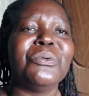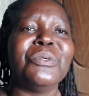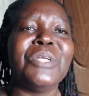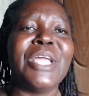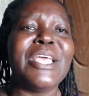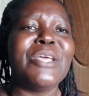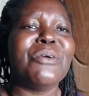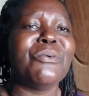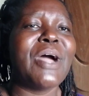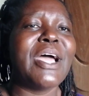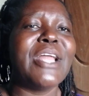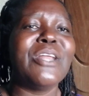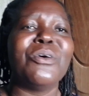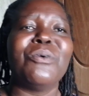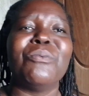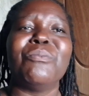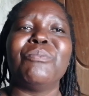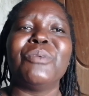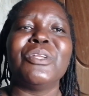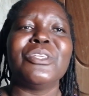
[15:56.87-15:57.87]
day one
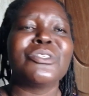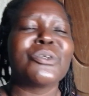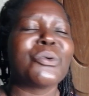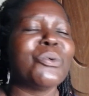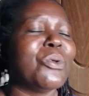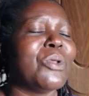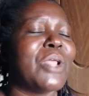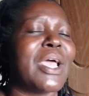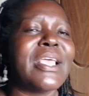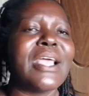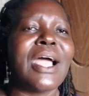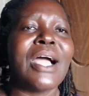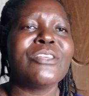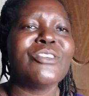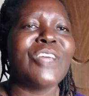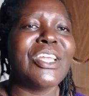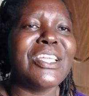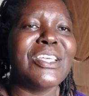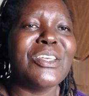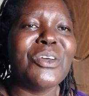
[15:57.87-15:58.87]
of preschool,
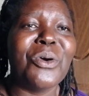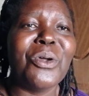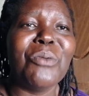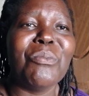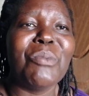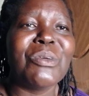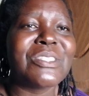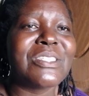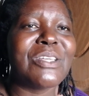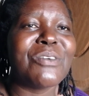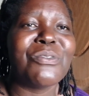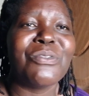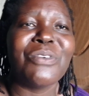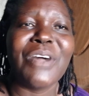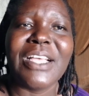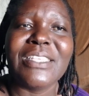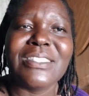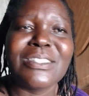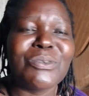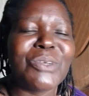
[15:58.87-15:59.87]
actually almost the
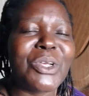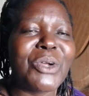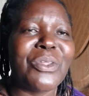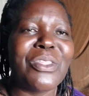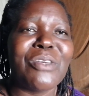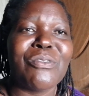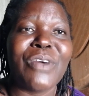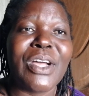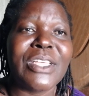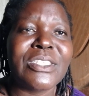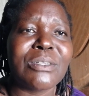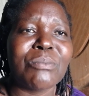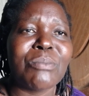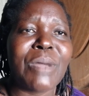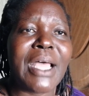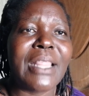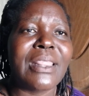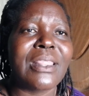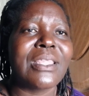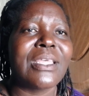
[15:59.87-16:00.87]
first week or the first
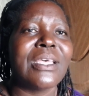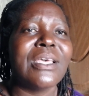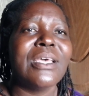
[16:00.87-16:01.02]
month,